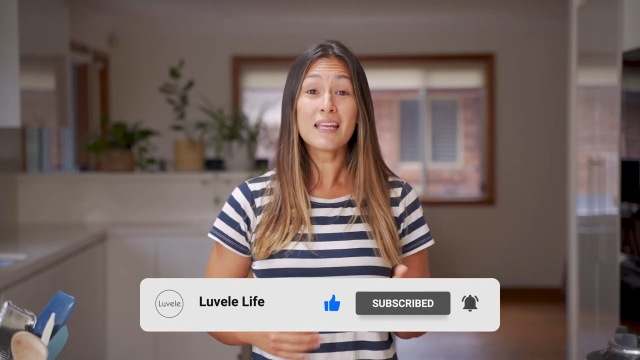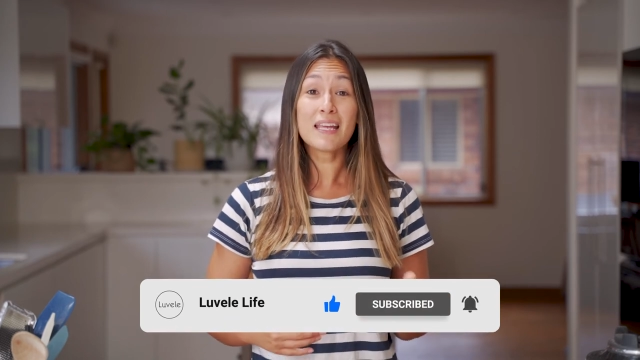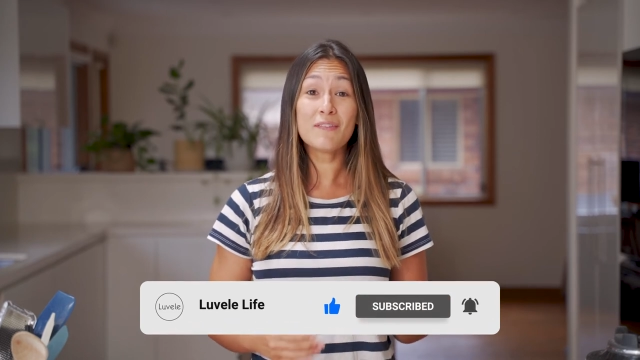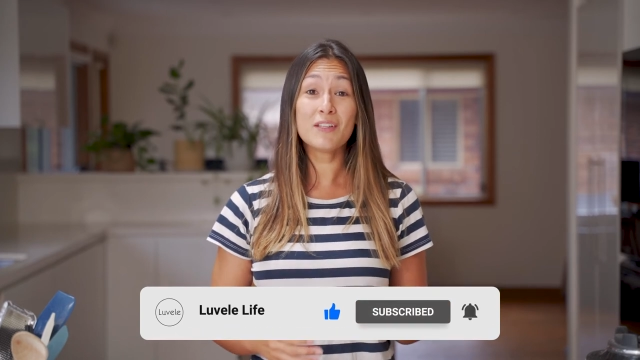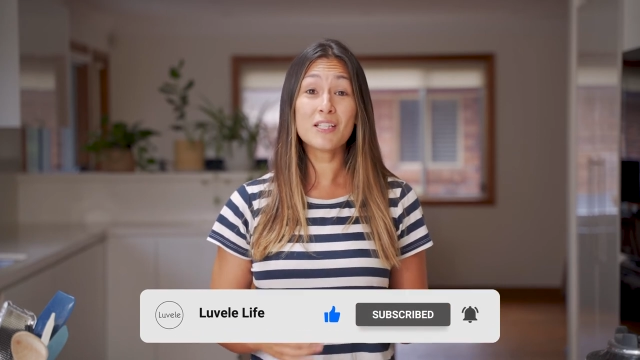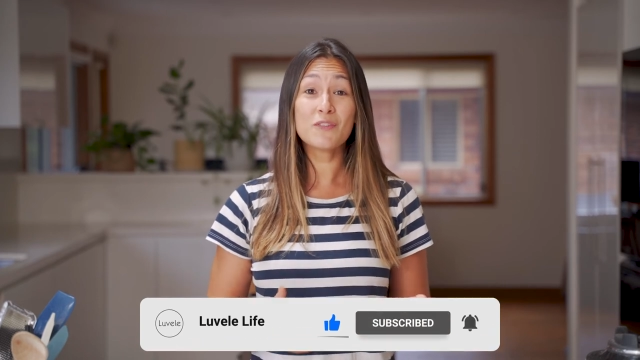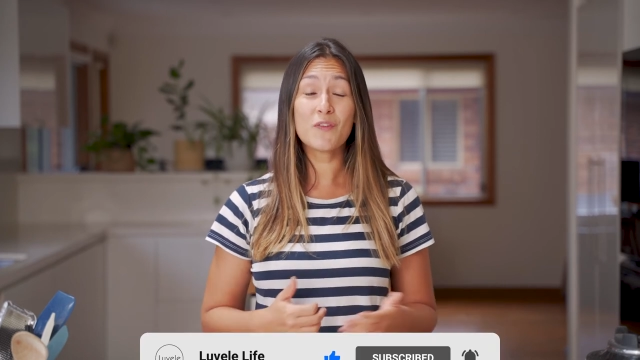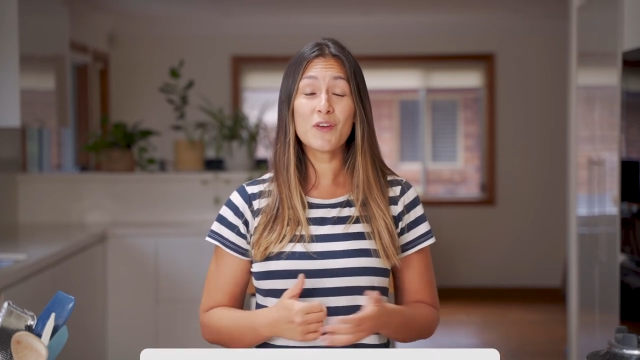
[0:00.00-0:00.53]

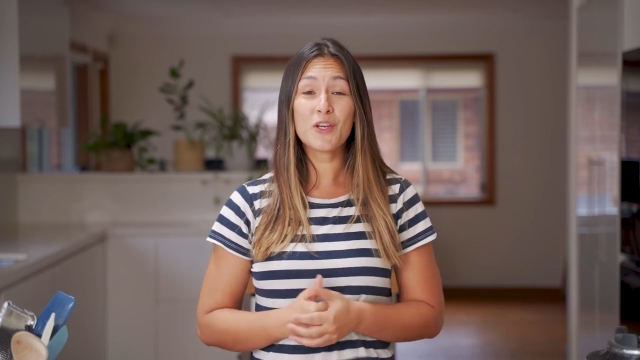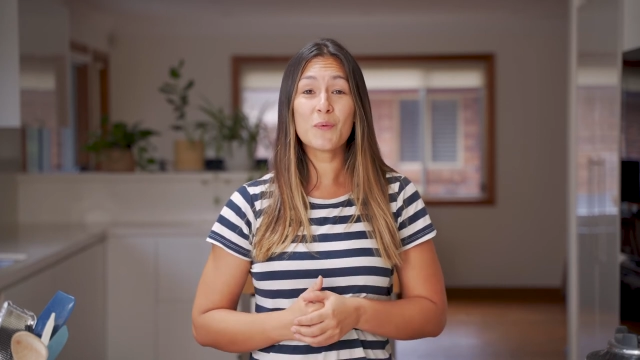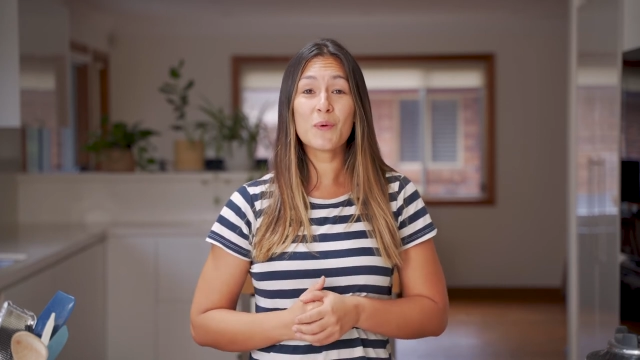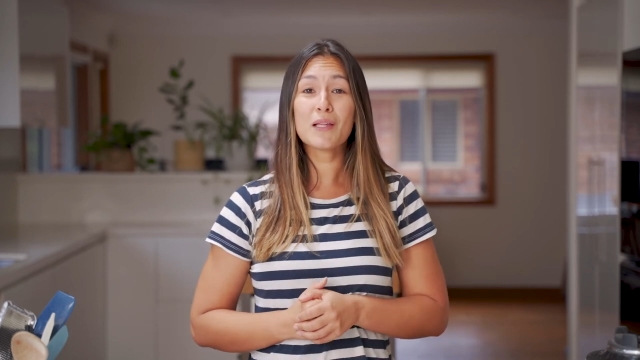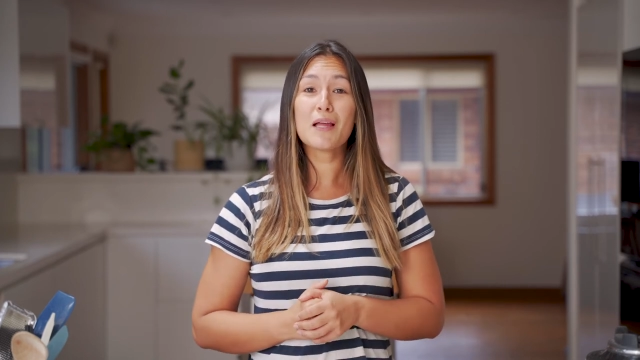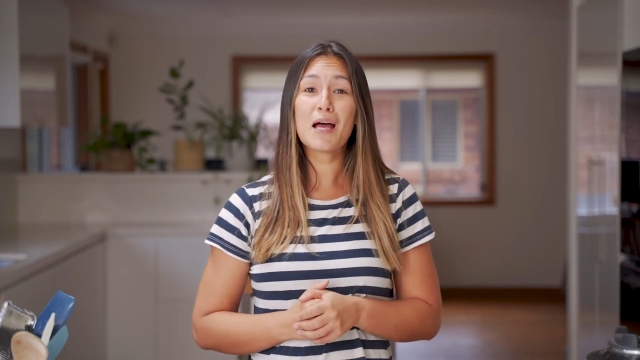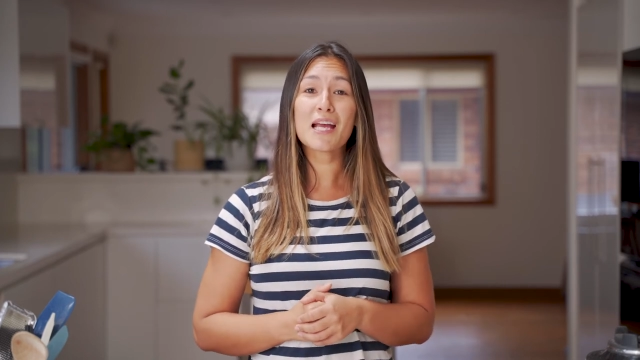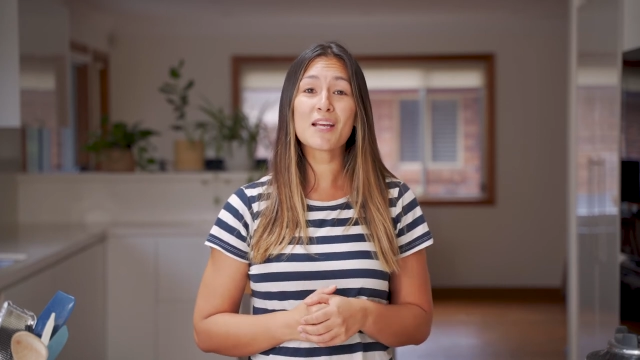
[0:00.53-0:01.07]
Give this
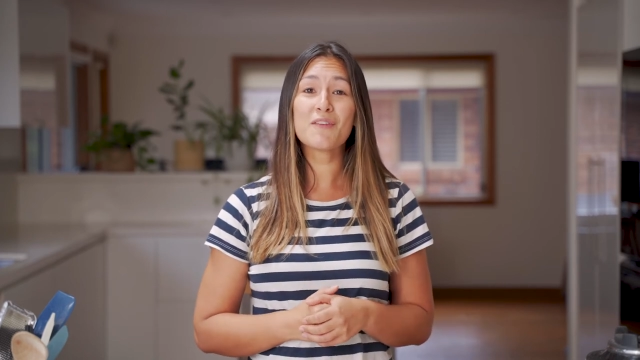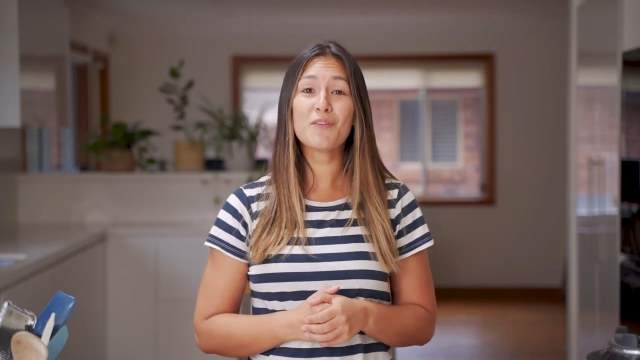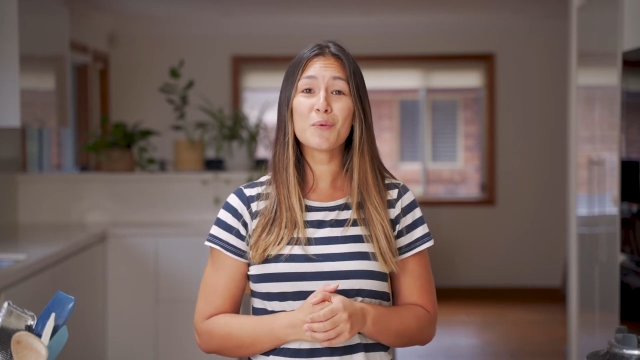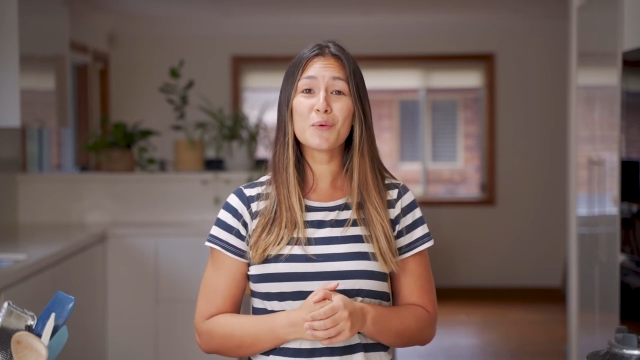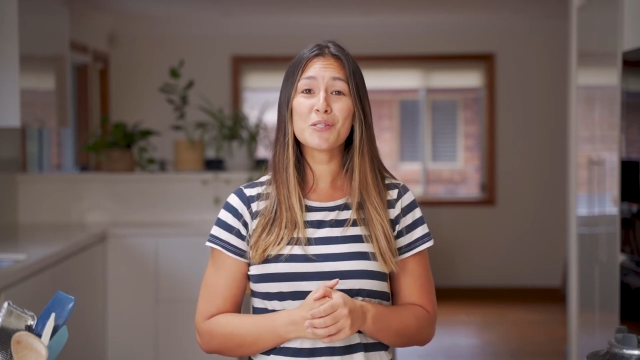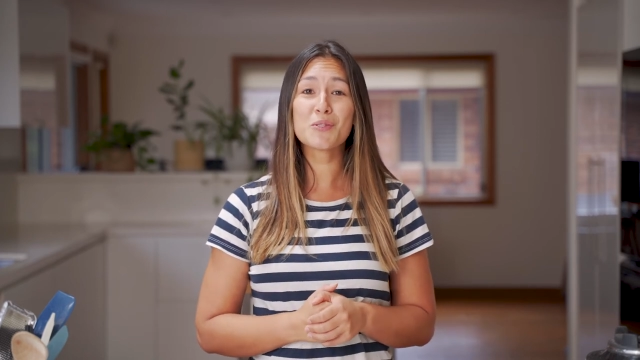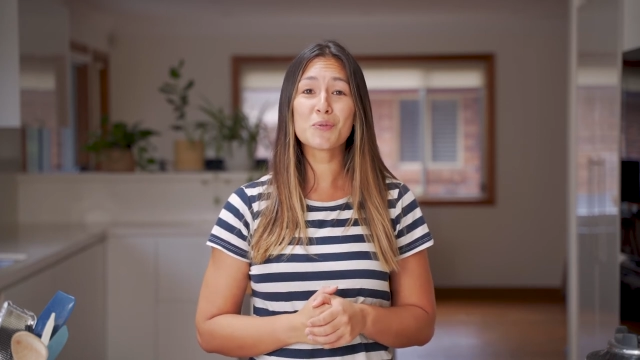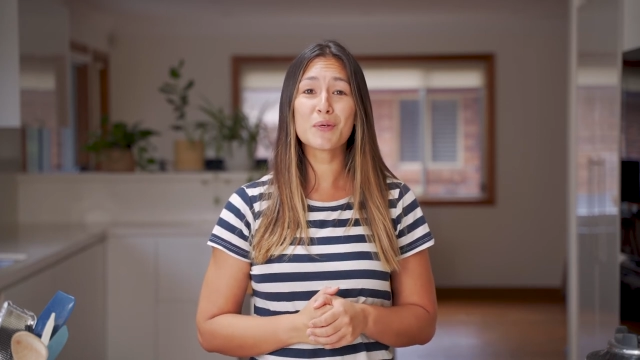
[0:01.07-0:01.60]
video a like if
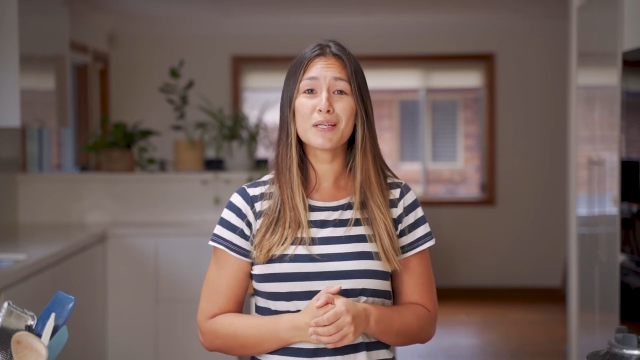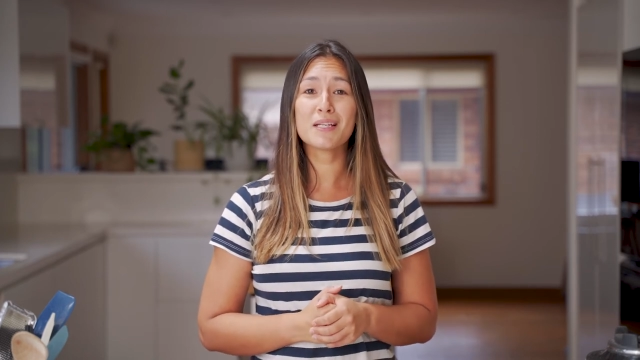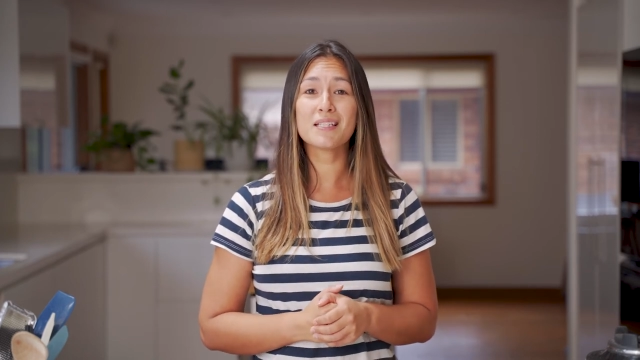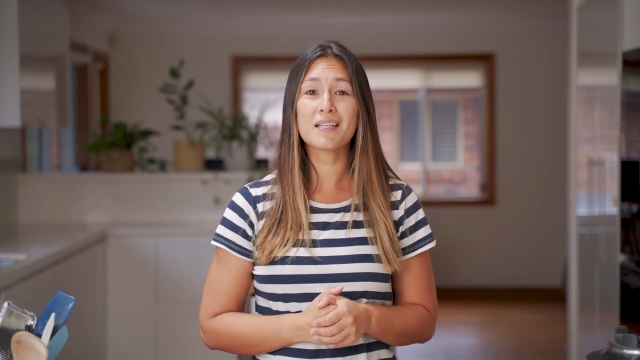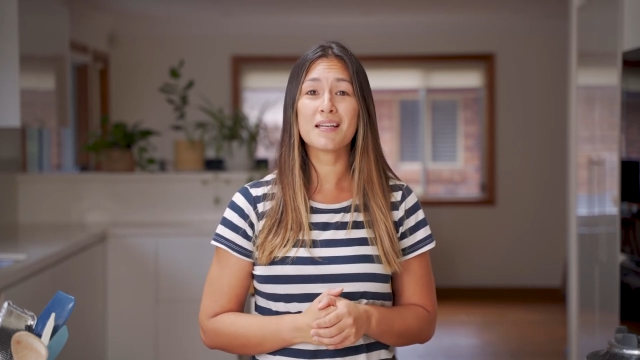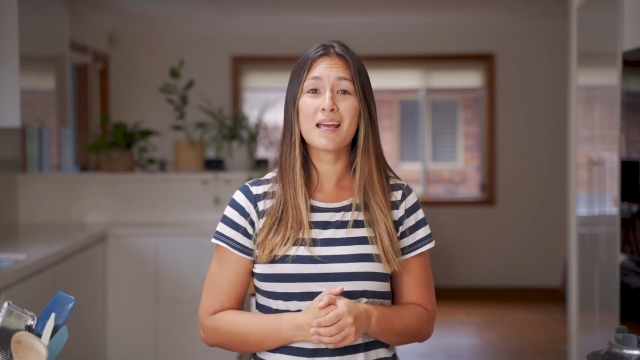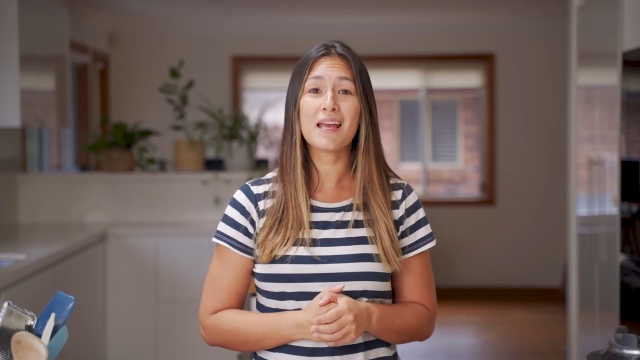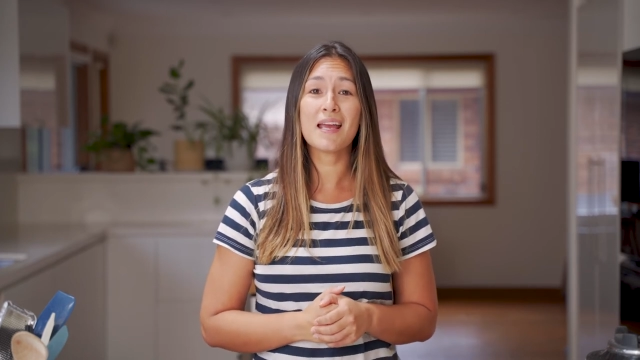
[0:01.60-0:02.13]
you enjoyed it
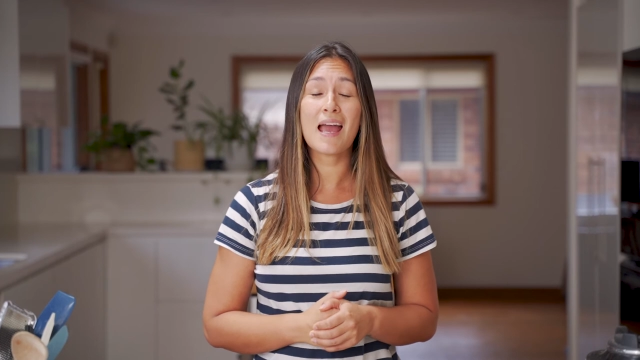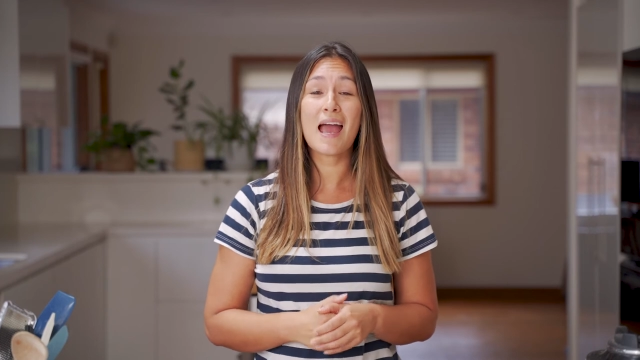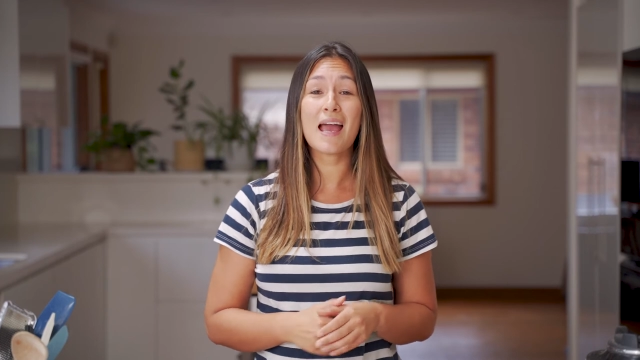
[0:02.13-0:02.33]
today,